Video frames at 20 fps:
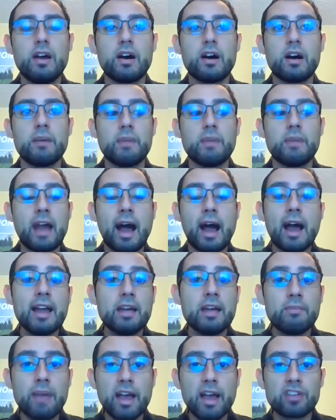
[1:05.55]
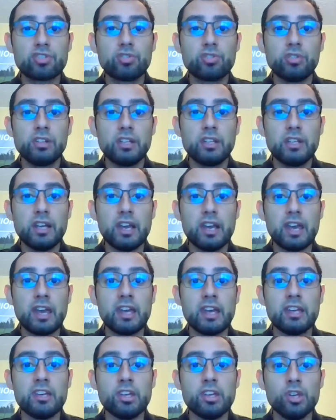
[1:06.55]
And I am actually a
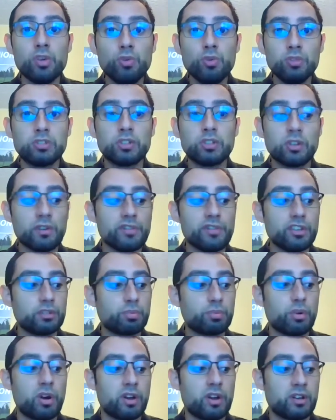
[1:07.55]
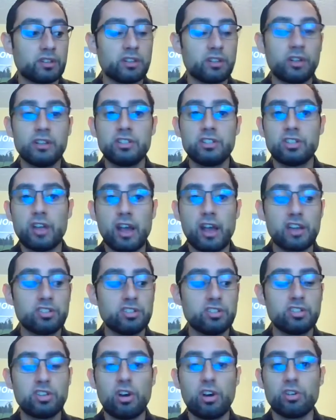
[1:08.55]
user of this product.
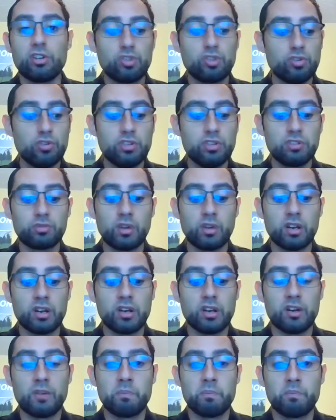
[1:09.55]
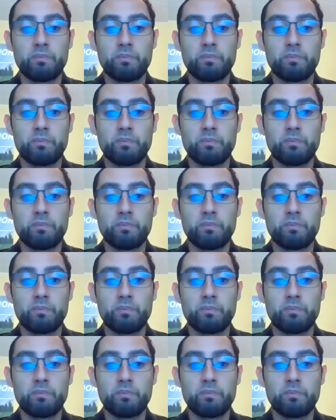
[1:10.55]
I'll show you this right now.